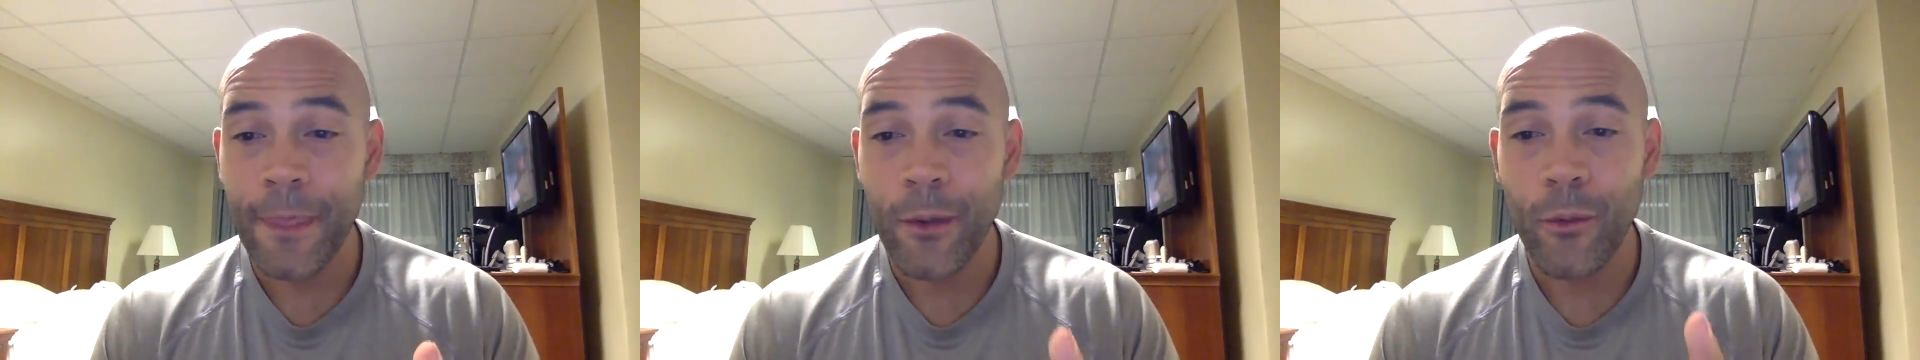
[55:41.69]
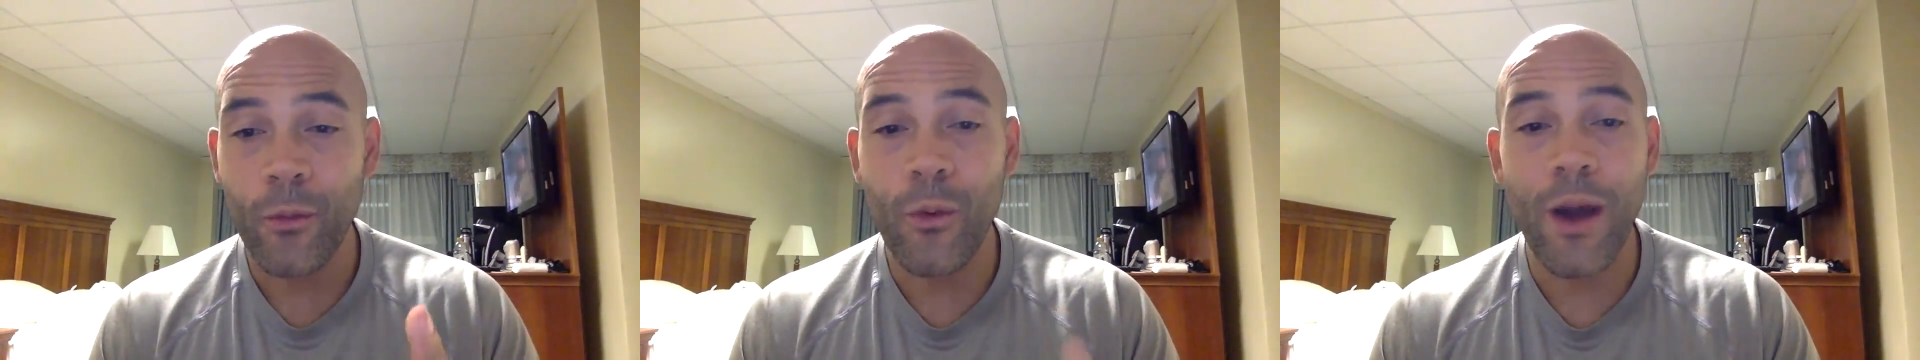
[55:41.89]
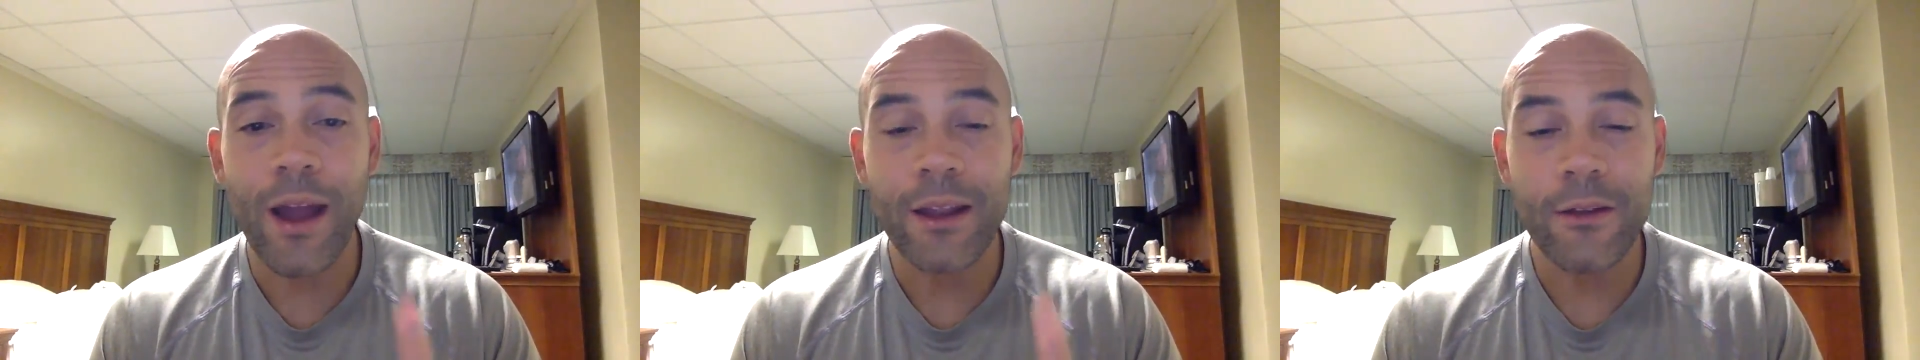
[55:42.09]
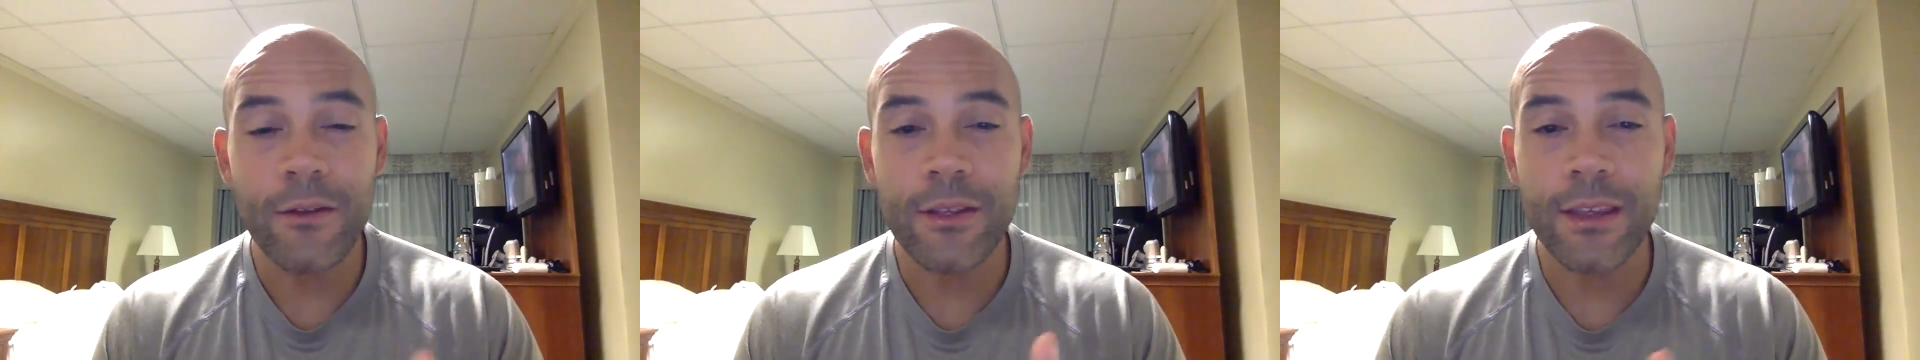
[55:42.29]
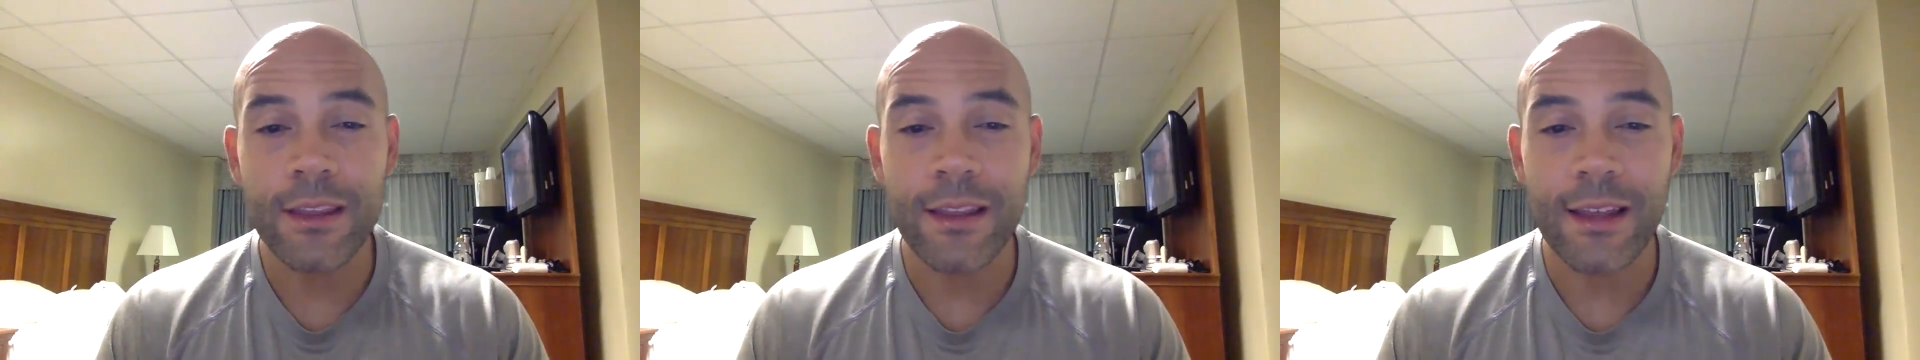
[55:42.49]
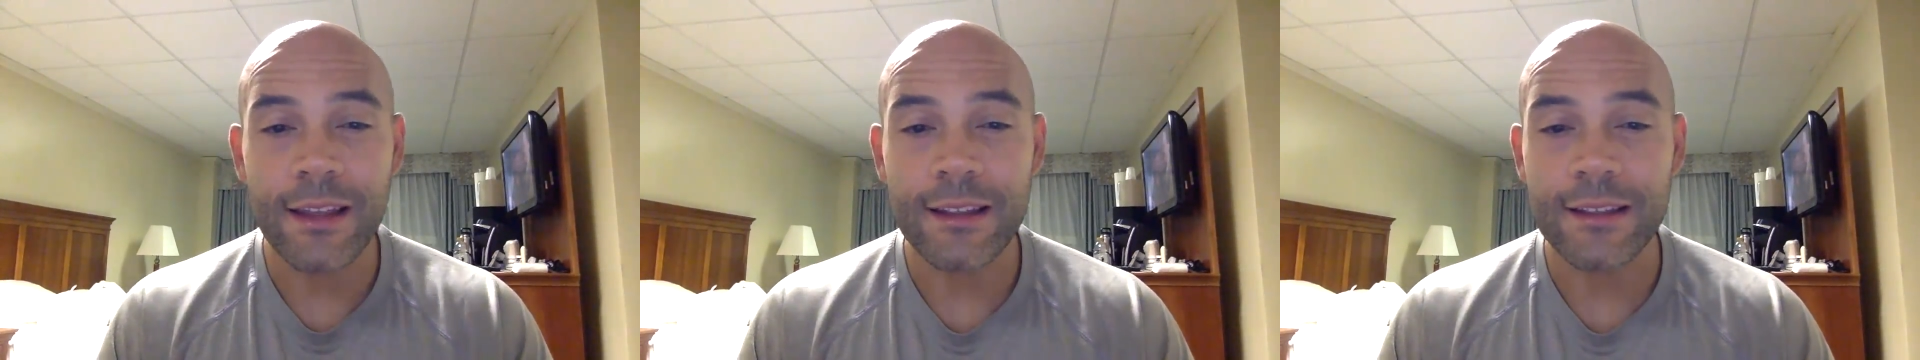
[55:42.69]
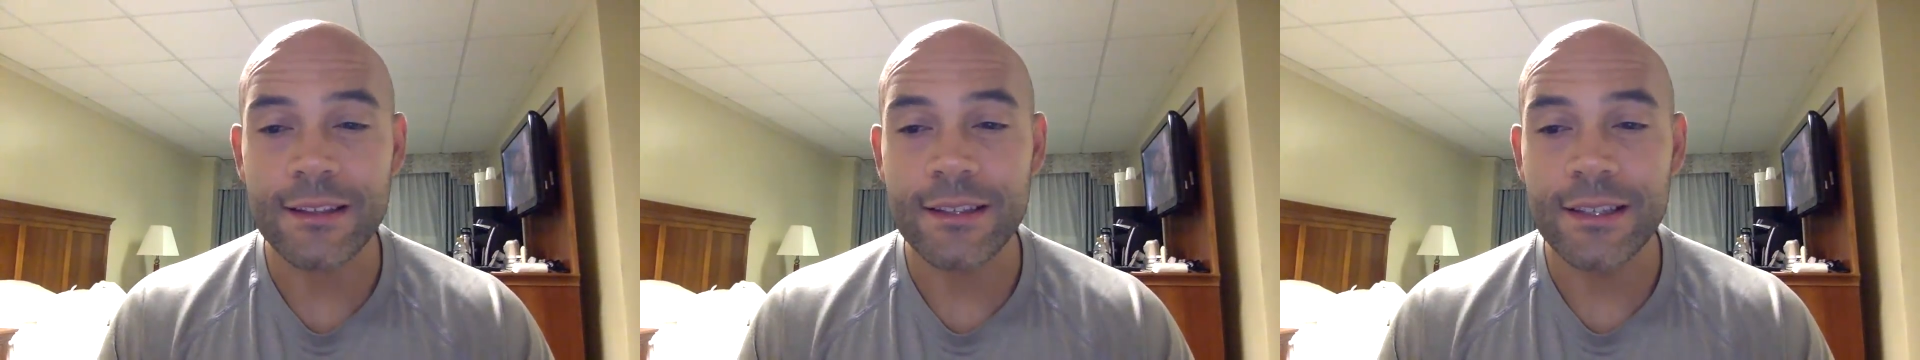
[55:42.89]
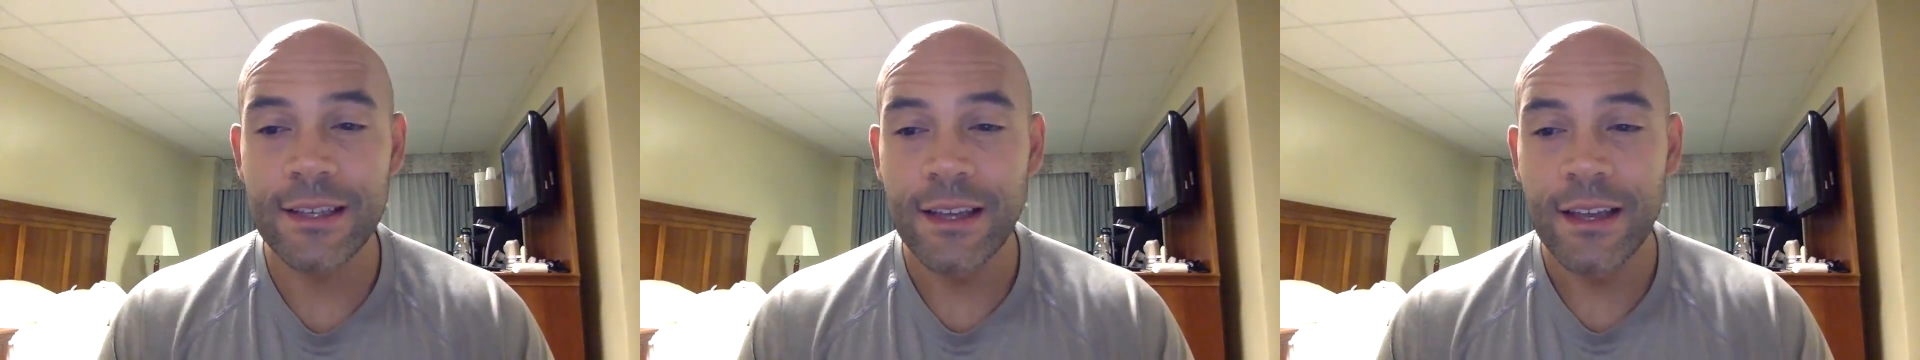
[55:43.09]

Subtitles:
Why do you think that is?